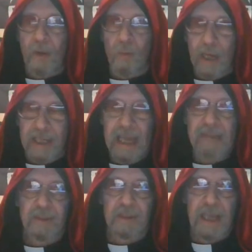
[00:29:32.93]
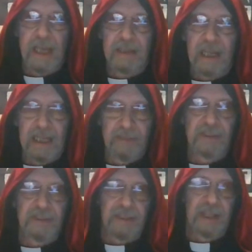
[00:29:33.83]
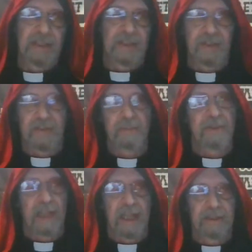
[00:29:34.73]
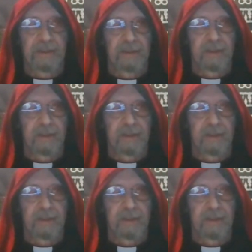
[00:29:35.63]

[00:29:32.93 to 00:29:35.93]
Right after that, I had visitations from Satan